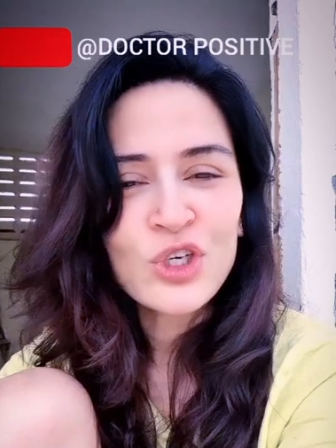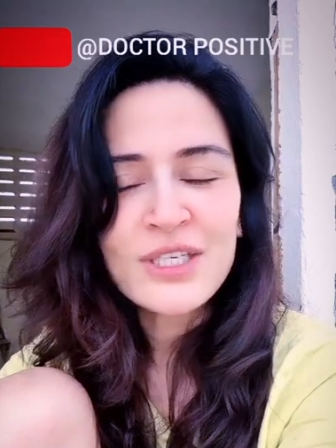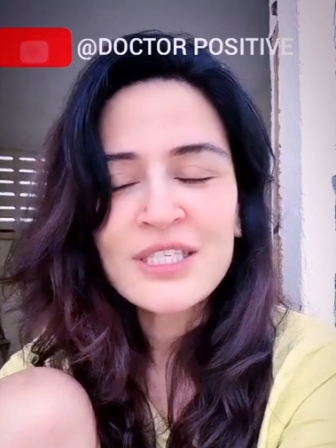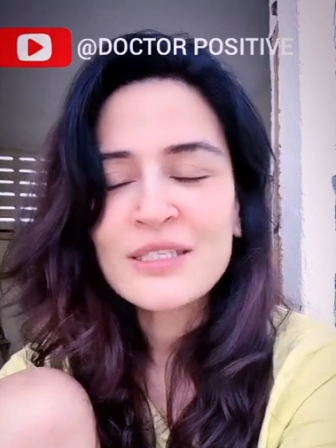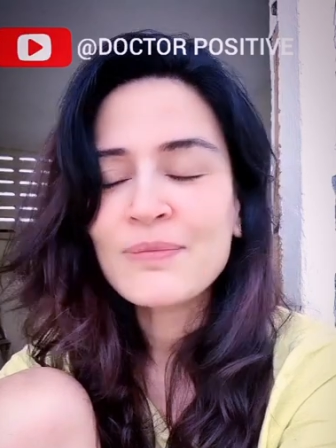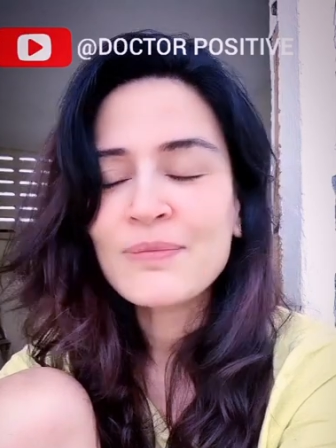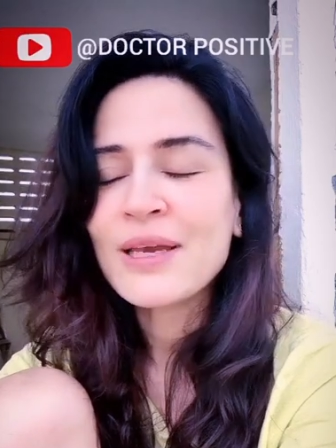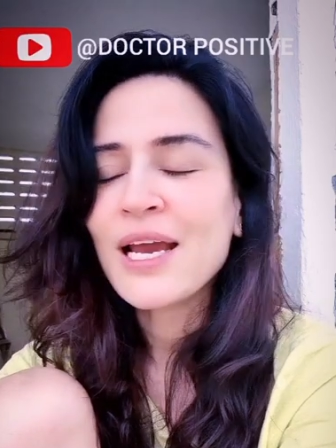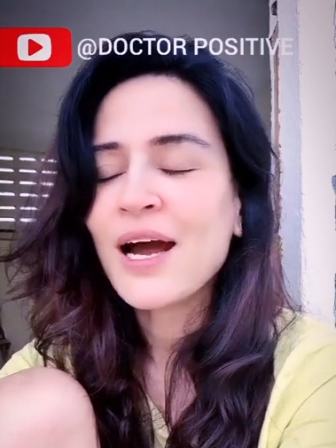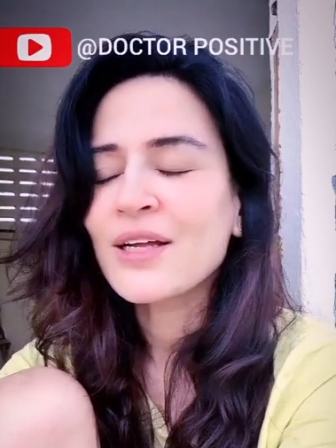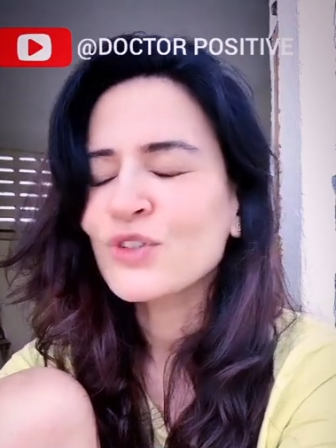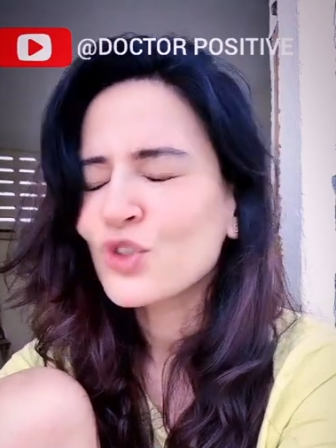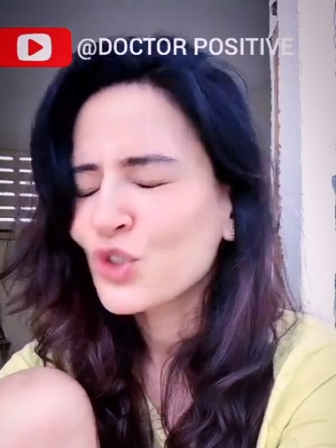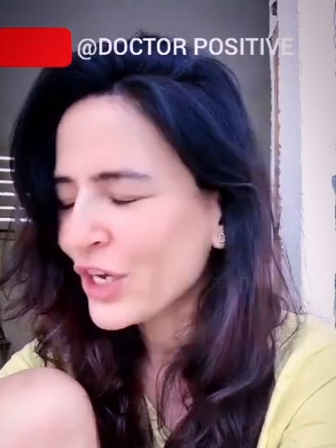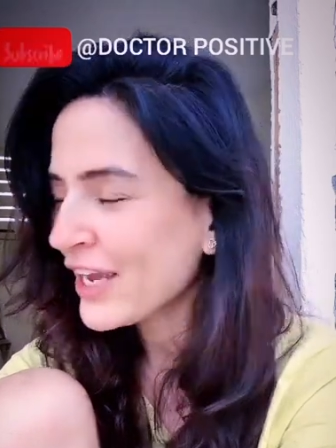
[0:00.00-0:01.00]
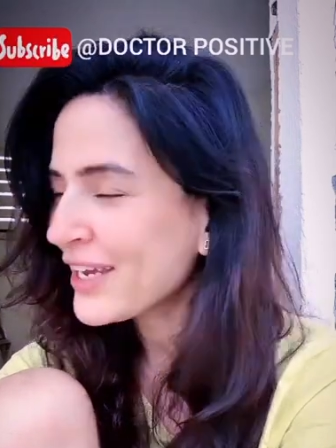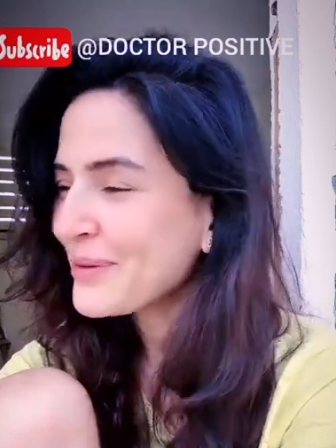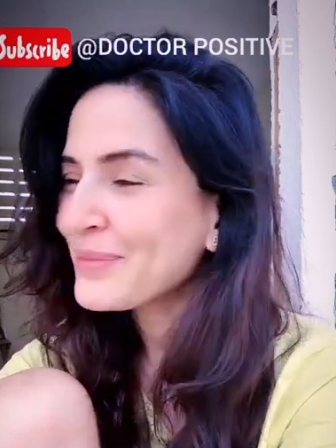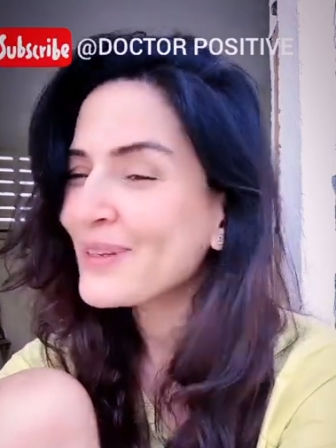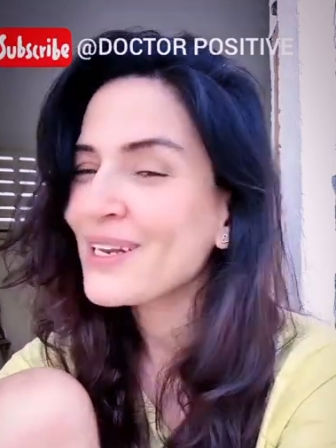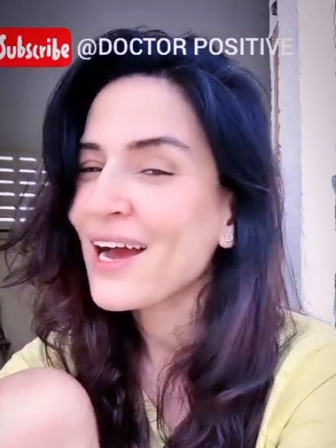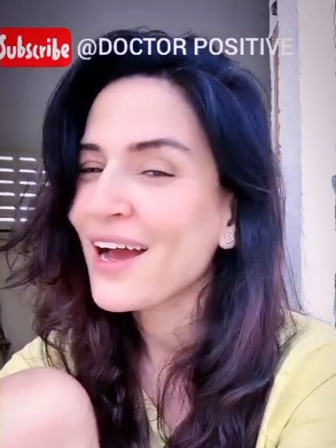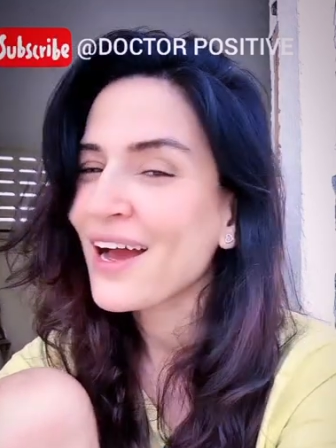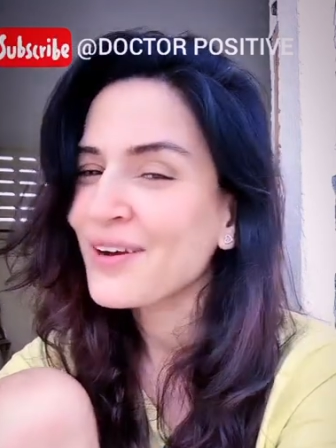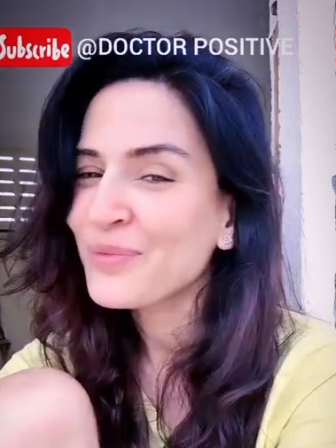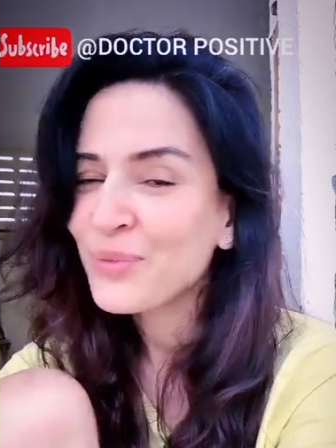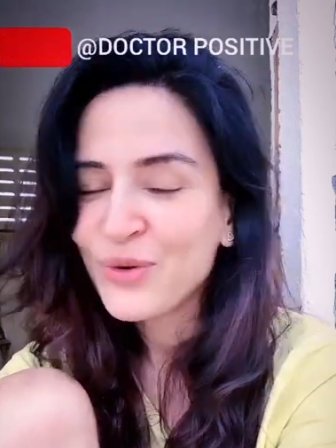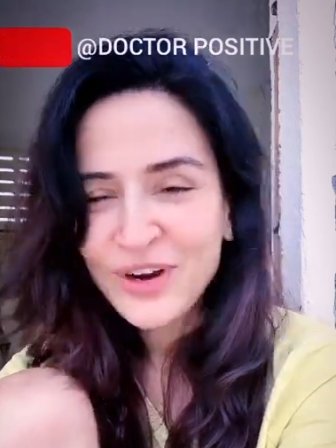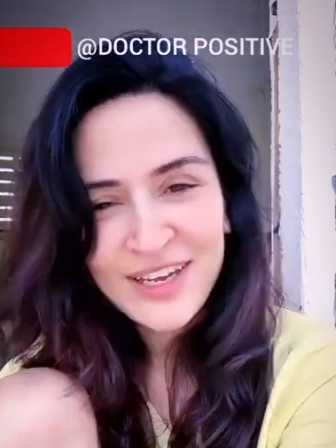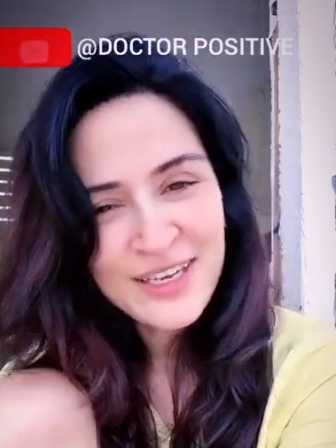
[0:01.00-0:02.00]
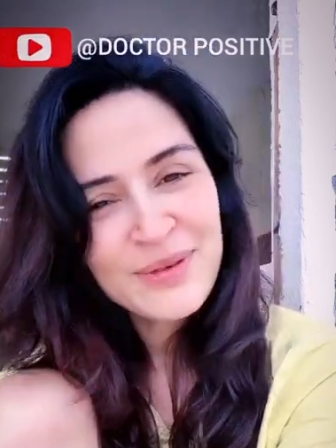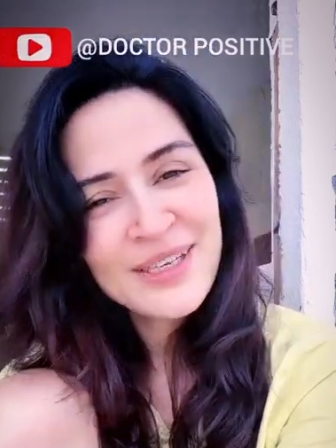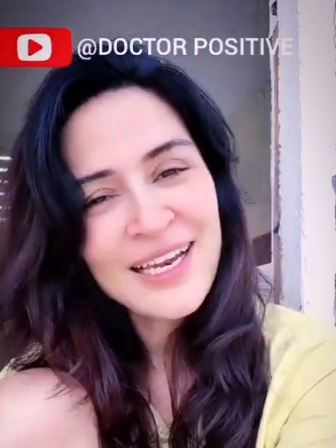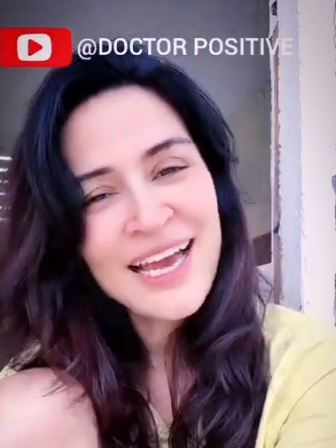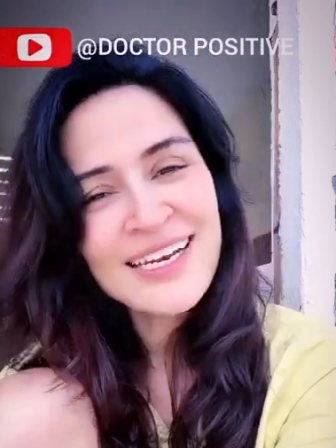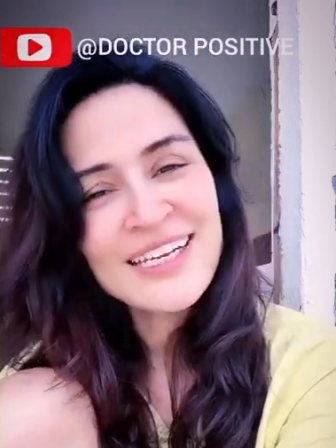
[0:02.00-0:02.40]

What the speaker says: Just be unshakable, unbreakable,